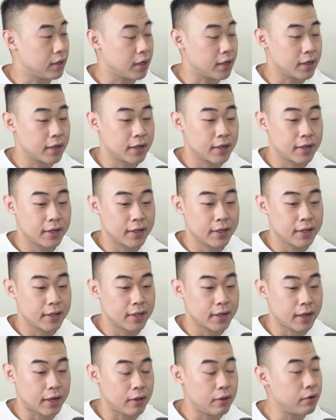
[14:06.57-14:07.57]
Like,
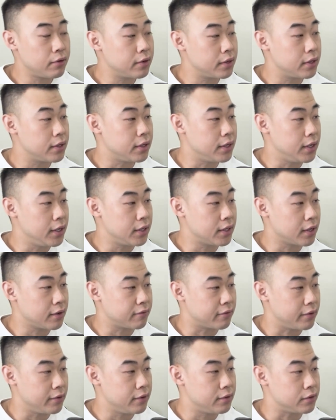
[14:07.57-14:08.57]
how long did it
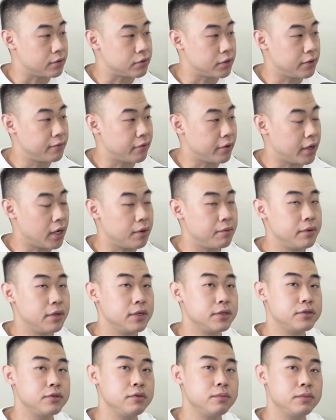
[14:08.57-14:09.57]
take for you to train for that? I would
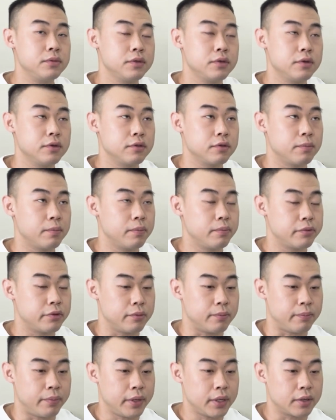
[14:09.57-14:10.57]
assume,
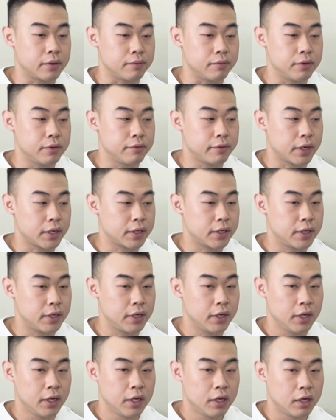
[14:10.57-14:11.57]
to break a world record,
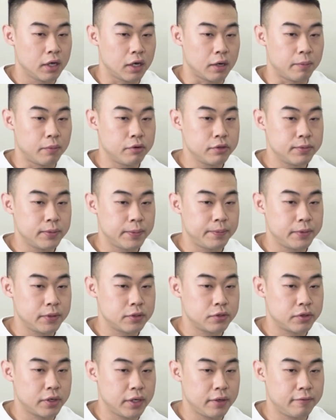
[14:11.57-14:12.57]
most people
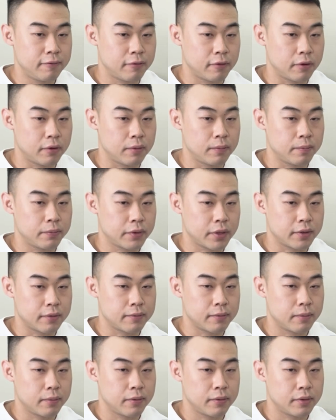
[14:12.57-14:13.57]
train for like,
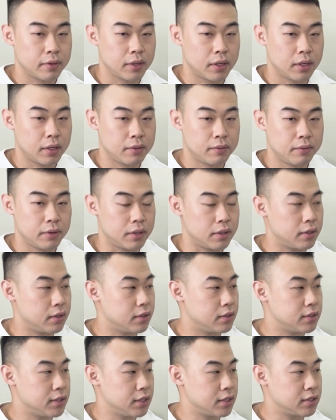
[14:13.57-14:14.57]

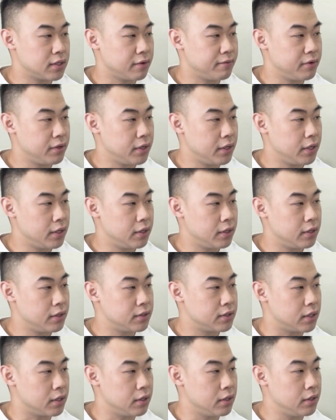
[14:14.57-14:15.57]
6, 7, 8
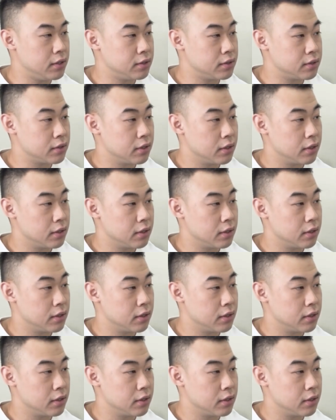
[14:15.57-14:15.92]
years at least.